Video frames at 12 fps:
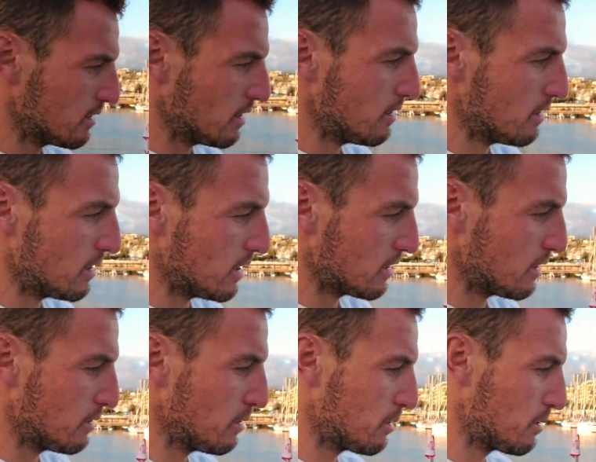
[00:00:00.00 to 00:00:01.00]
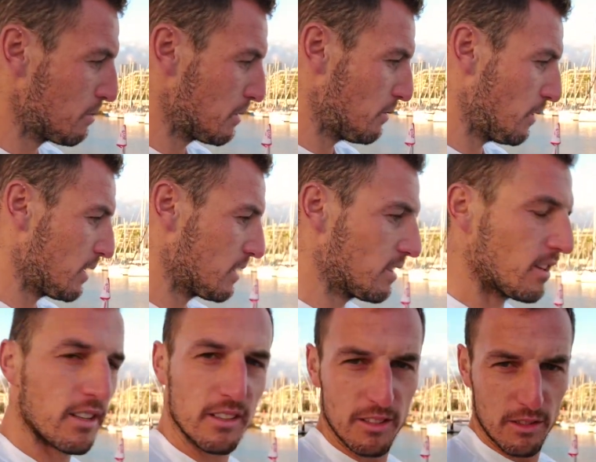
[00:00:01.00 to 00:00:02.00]
Don't do stupid things
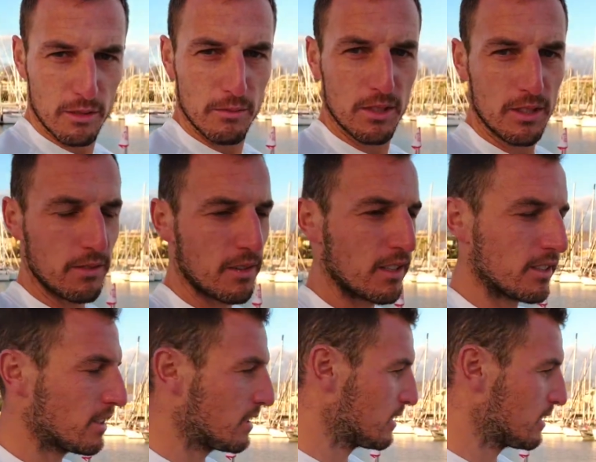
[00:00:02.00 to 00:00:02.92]
and you should be just fine.